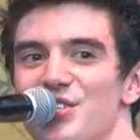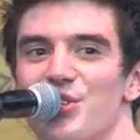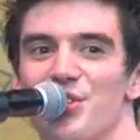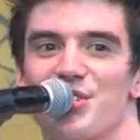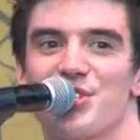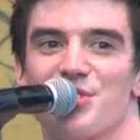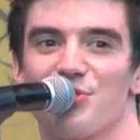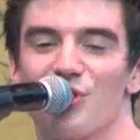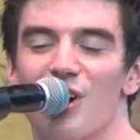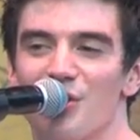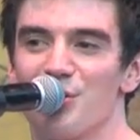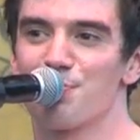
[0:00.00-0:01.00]
So this is
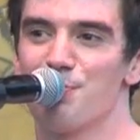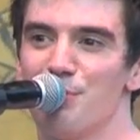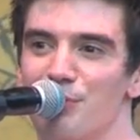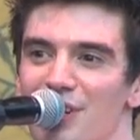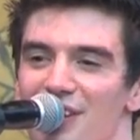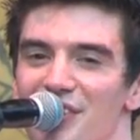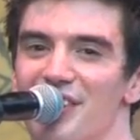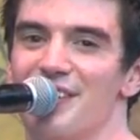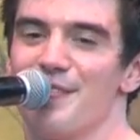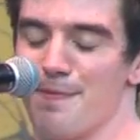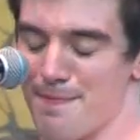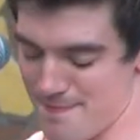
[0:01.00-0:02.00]
for all those people out
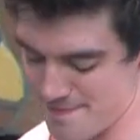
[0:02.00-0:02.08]
there.